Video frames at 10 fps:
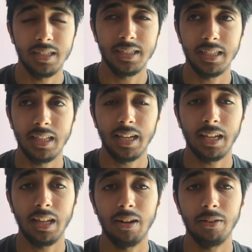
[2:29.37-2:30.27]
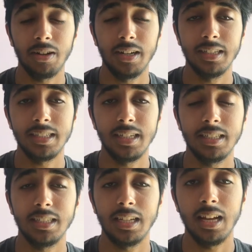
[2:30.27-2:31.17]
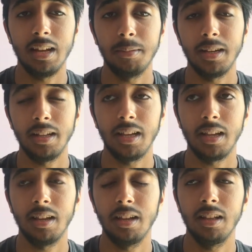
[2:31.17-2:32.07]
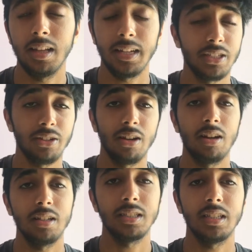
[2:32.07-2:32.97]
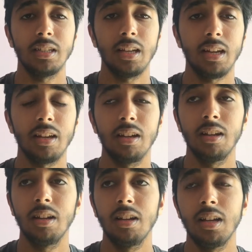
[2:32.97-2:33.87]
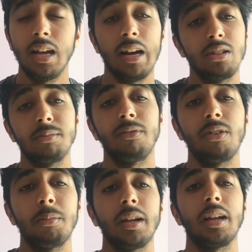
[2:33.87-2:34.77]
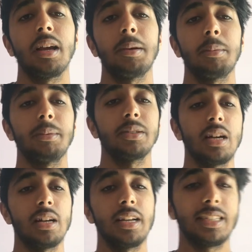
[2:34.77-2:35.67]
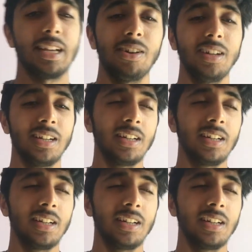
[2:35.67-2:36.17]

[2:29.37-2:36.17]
see like, you know, your insights, see how many like likes you got, see like how it's performing, how many people saw it, etc.